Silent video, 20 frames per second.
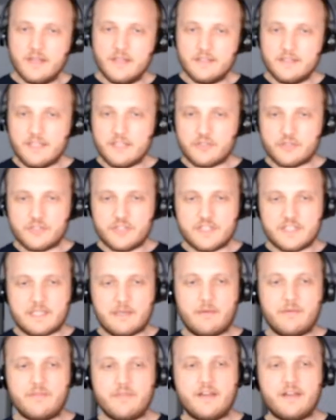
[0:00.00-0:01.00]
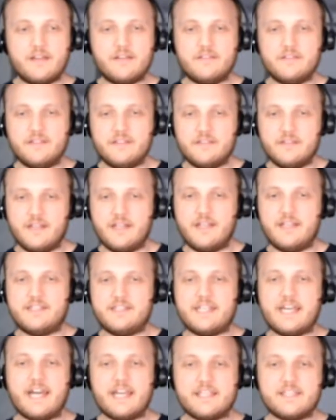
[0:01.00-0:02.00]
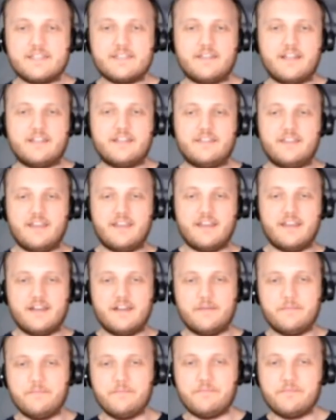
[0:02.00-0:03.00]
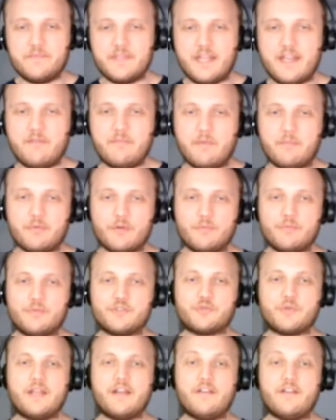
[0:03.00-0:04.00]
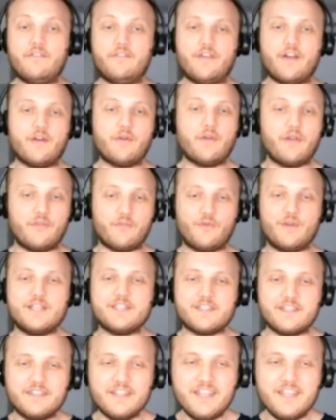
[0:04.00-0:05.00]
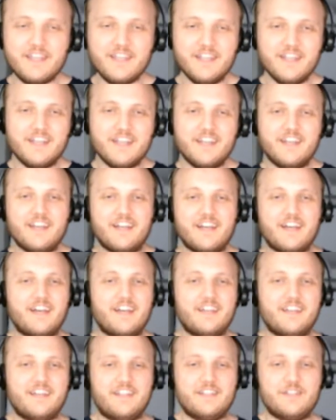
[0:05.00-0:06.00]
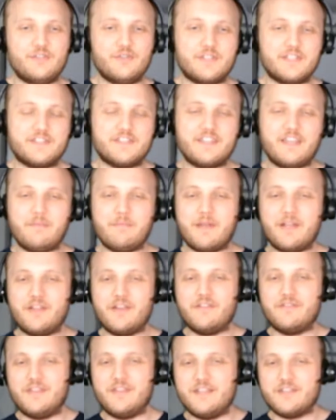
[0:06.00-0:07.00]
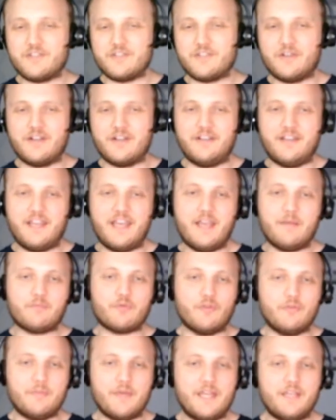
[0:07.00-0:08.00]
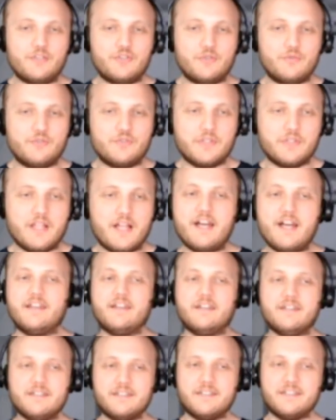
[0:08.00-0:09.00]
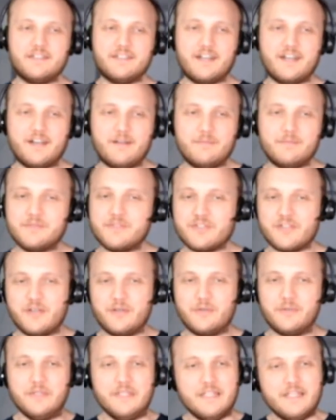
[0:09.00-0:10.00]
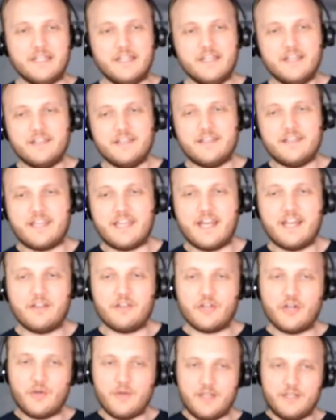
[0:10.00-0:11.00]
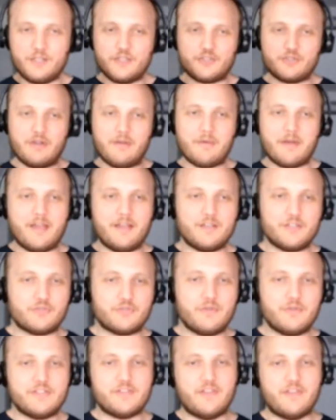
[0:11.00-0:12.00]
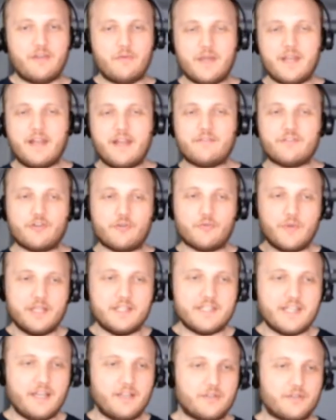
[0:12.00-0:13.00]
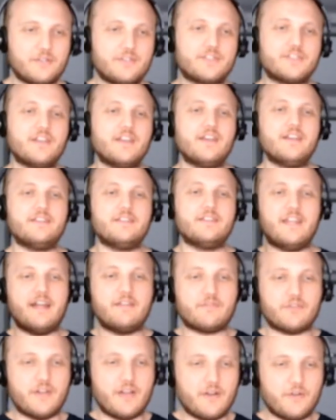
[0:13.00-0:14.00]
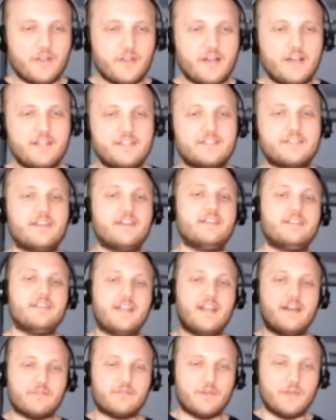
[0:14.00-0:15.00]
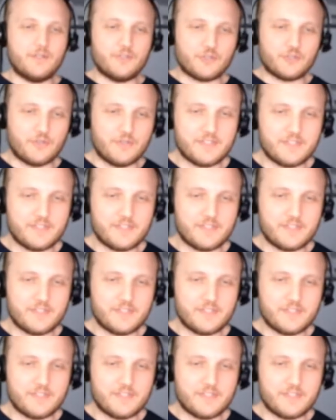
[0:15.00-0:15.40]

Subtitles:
these are just some of the attacks that that have been perpetrated very recently. And as you can see, many of these are in April, May, June, July. So they kind of go industry by industry. So they went after retailers, then after airlines, then after insurance